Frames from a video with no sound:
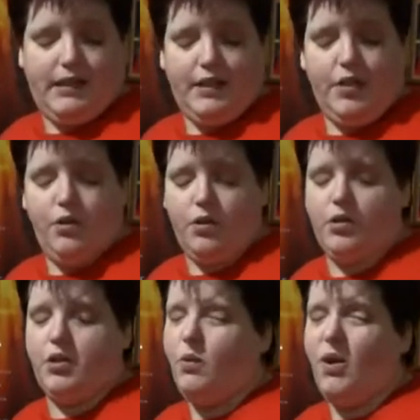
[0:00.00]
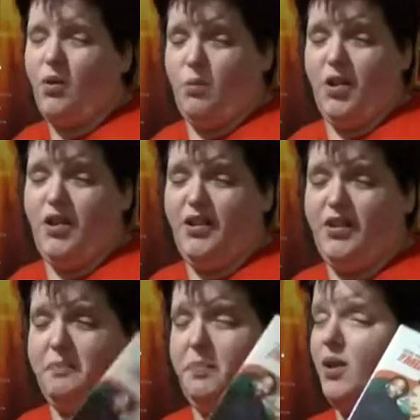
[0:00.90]
You could do a lot
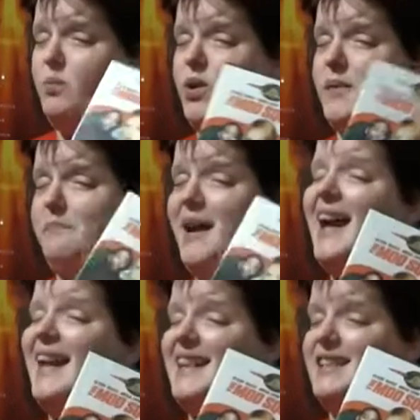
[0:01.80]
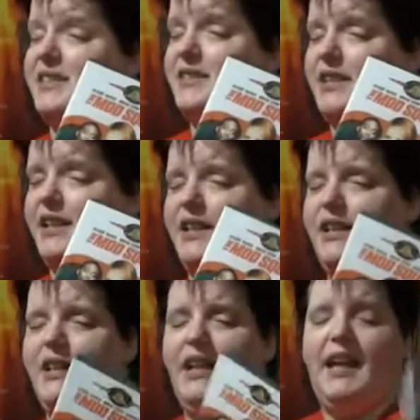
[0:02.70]
worse, but I wouldn't pay to see it.
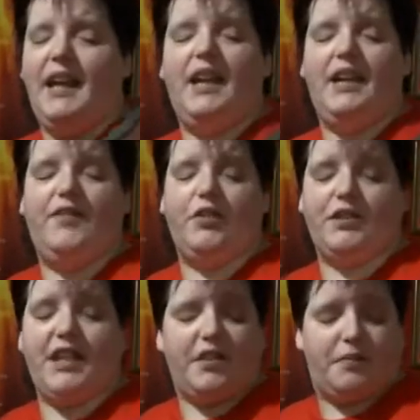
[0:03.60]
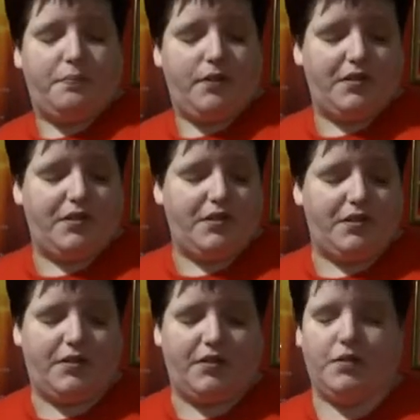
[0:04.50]
If you're desperate
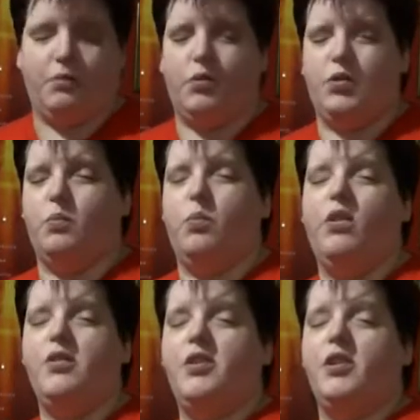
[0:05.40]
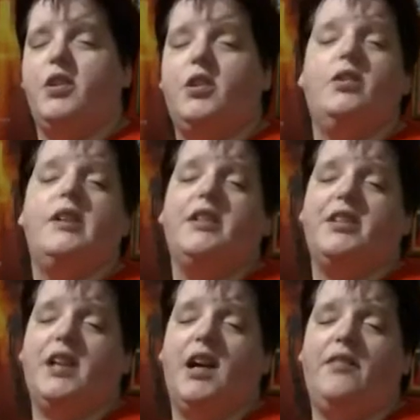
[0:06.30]
to watch a good
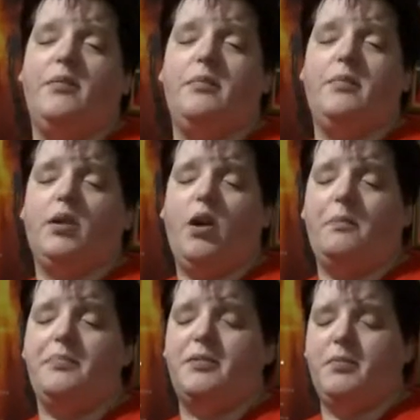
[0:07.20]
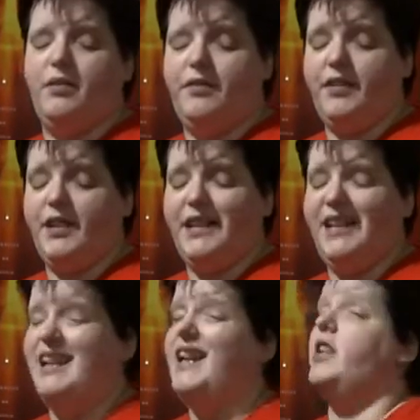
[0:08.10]
undercover cops movie,
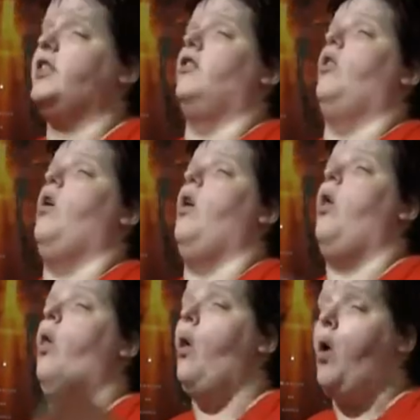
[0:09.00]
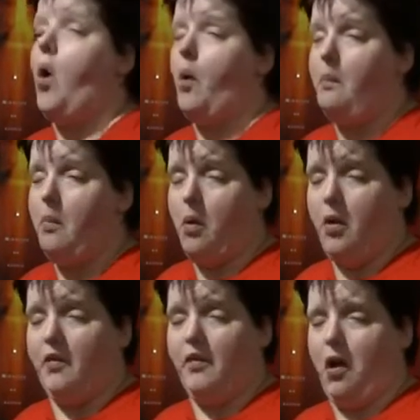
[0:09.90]
there are a lot
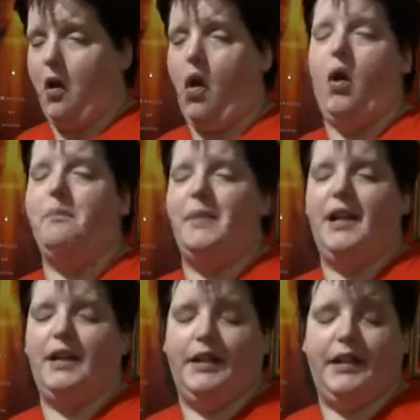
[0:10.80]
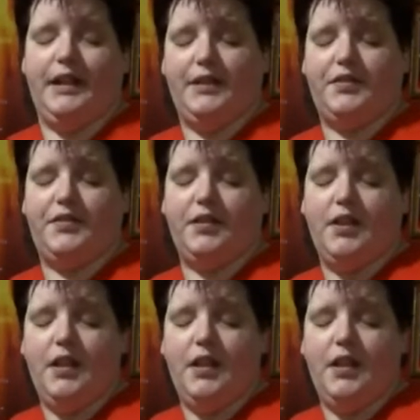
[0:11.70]
more that are a lot better than this.